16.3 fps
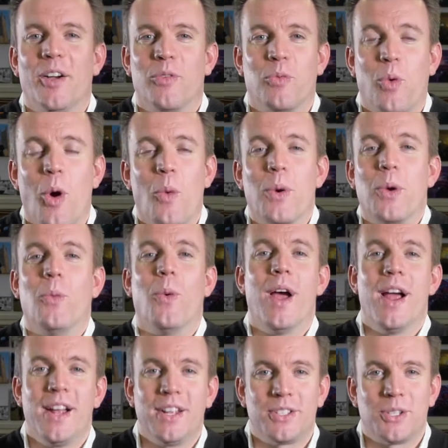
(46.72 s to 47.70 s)
what we
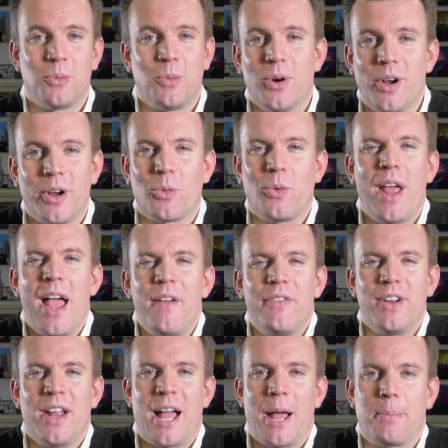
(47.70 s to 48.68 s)
wear to work, whatever
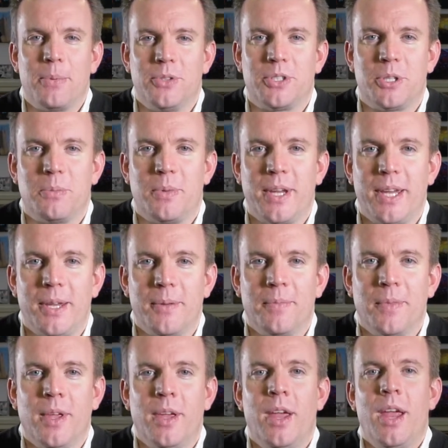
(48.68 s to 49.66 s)
it happens to be.
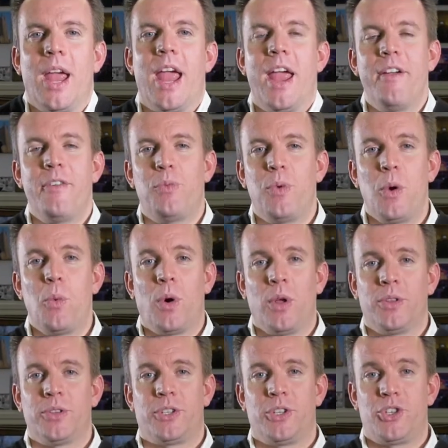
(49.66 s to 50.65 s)
If we
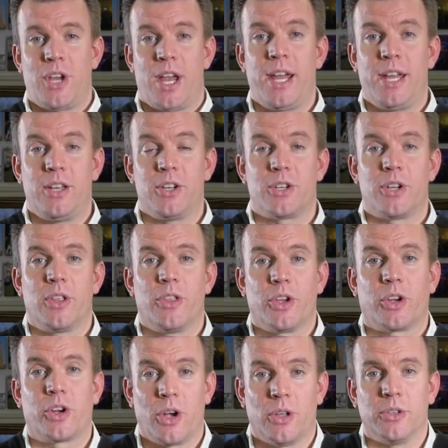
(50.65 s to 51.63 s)
want to change the
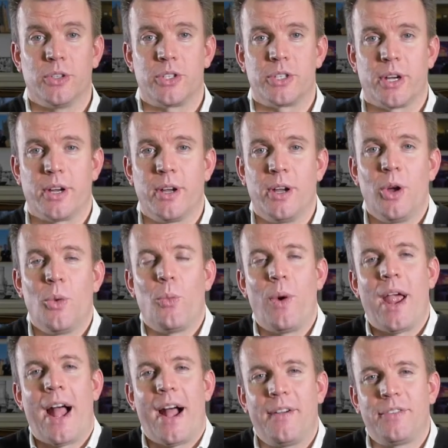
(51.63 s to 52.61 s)
culture, we
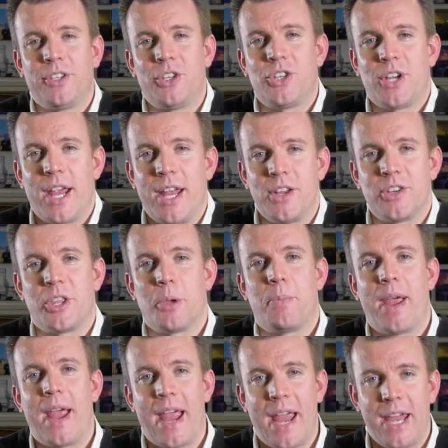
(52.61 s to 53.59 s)
have to change the
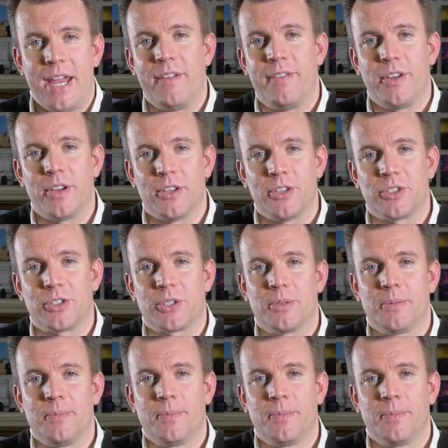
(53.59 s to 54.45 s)
behaviours.